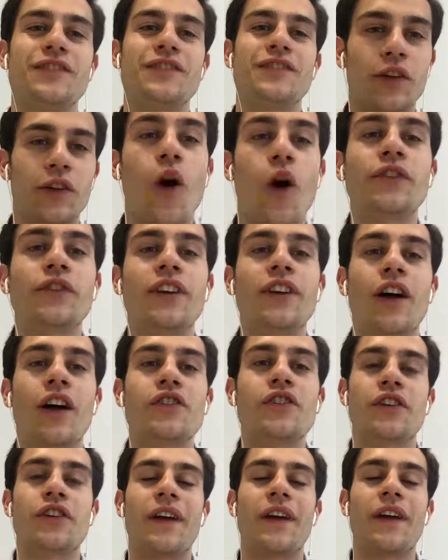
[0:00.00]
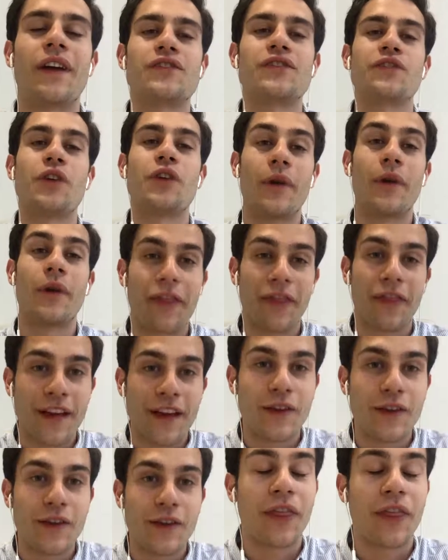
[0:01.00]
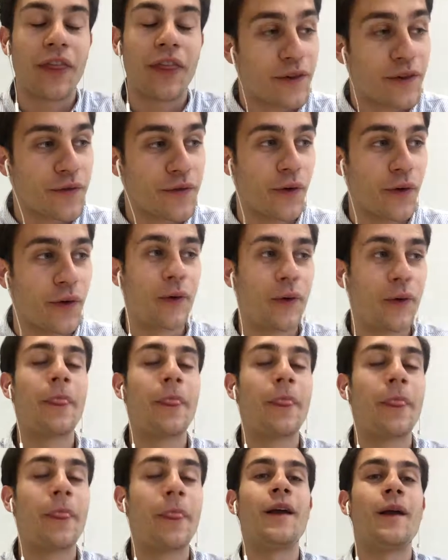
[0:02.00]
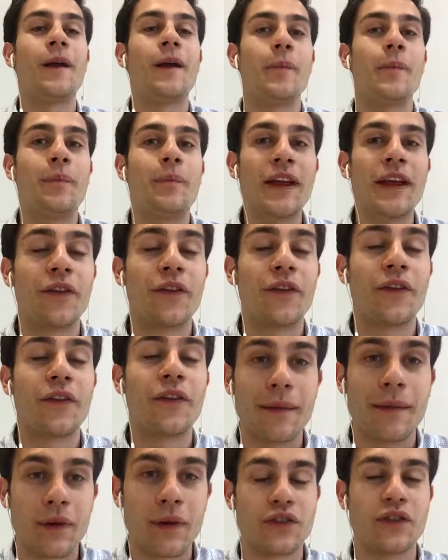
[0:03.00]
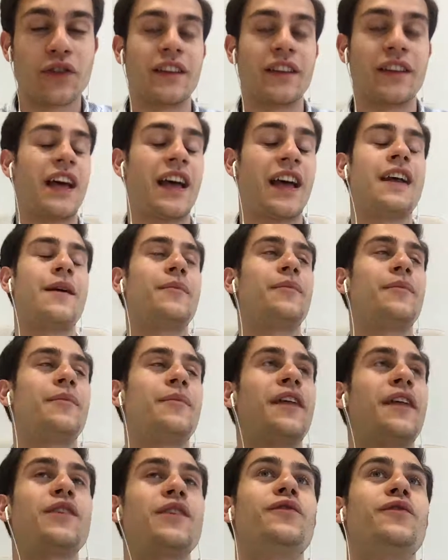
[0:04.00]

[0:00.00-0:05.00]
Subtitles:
is not often in our generation. So I want to thank you. Thank you for being on the same mission as I am.